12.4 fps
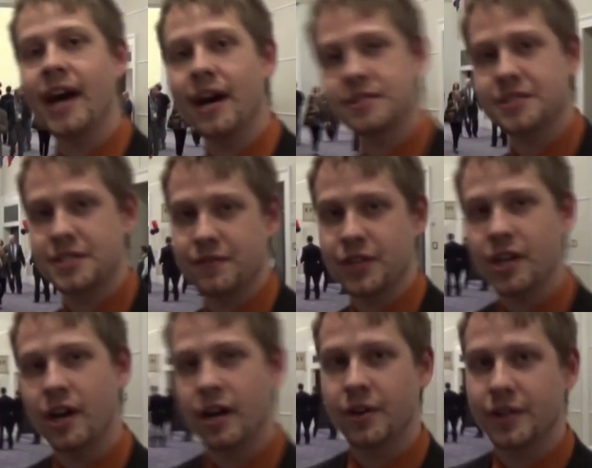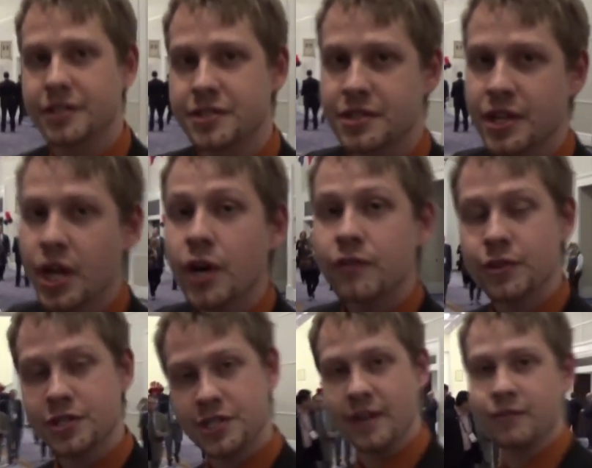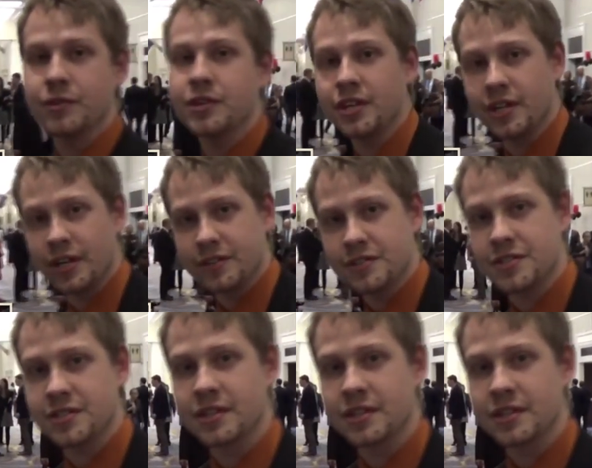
houses of the Congress for several years.